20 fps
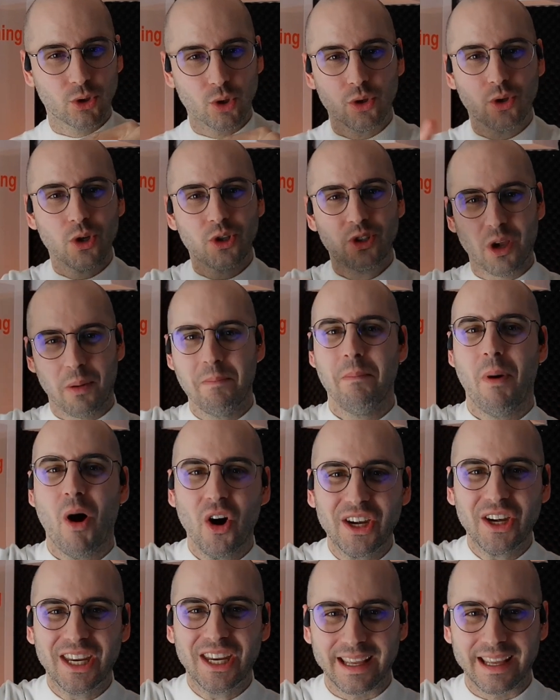do some
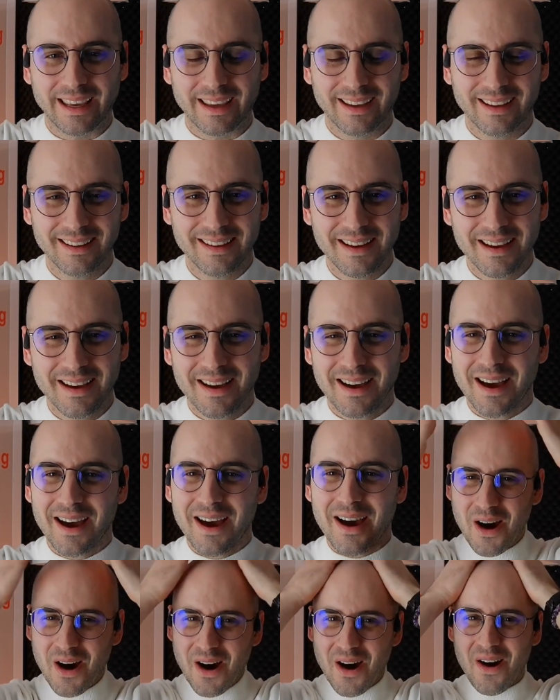marketing.
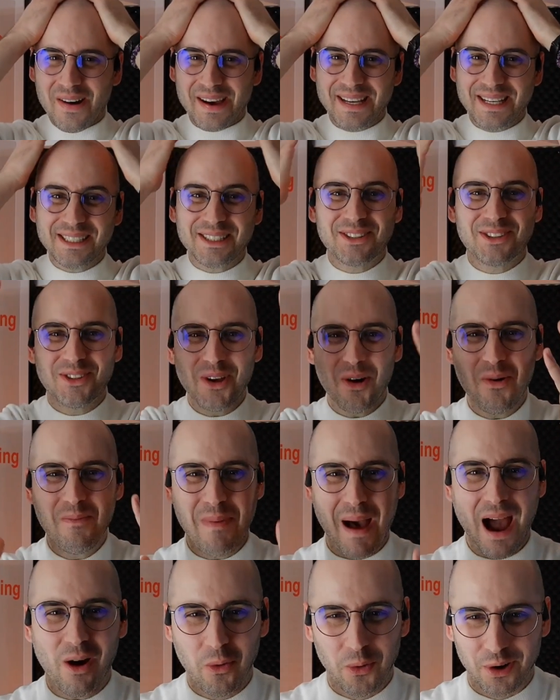Oh, it is so
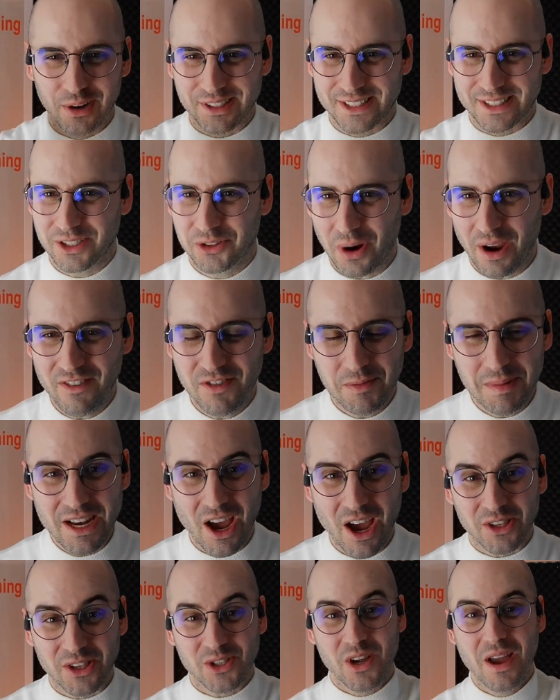backwards. It drives me
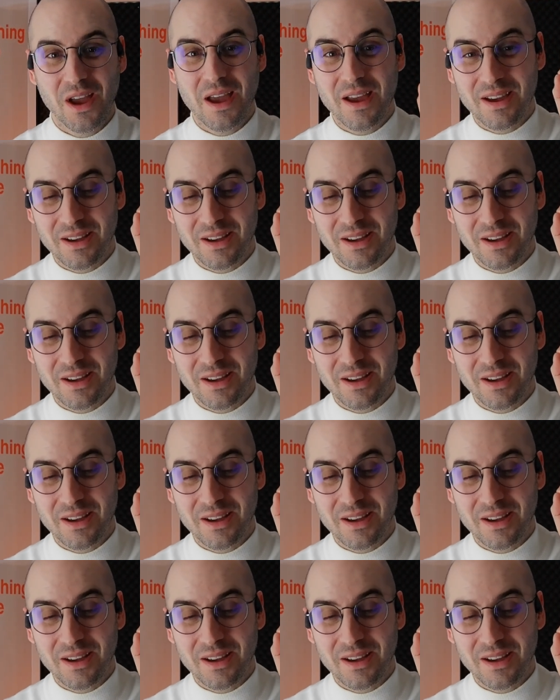nuts.